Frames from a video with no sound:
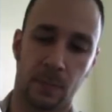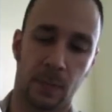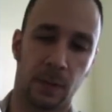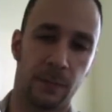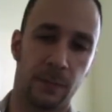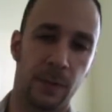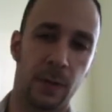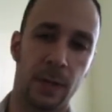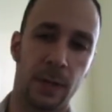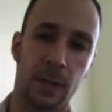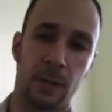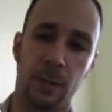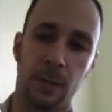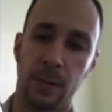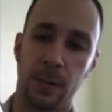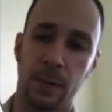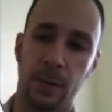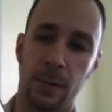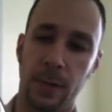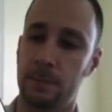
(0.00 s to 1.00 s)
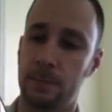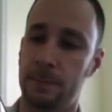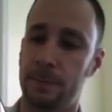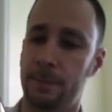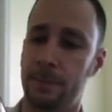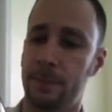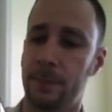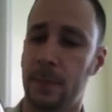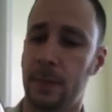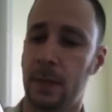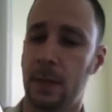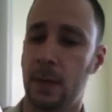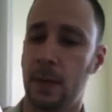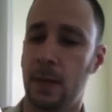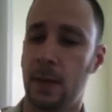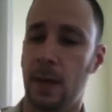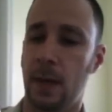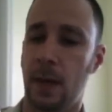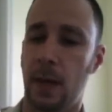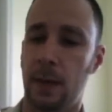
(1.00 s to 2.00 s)
Very clean.
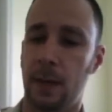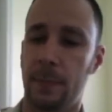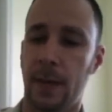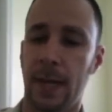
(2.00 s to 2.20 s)
Um,